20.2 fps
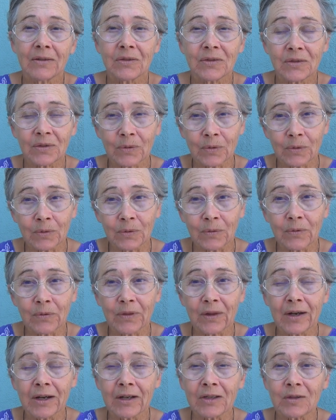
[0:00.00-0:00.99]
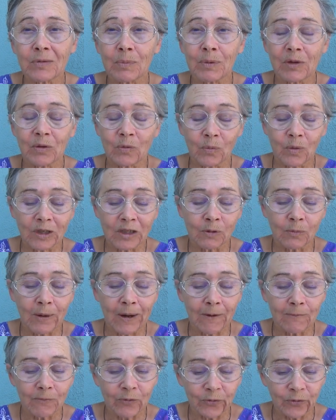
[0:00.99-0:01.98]
So the husband went
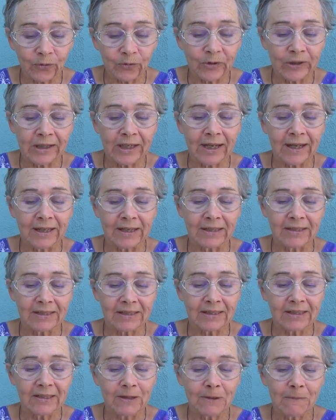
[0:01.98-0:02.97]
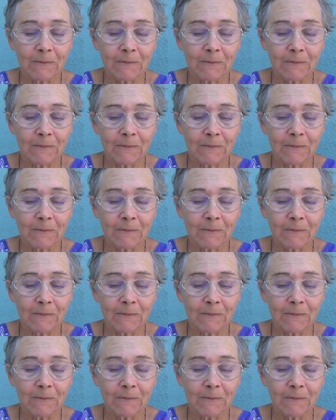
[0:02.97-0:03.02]
away for three days,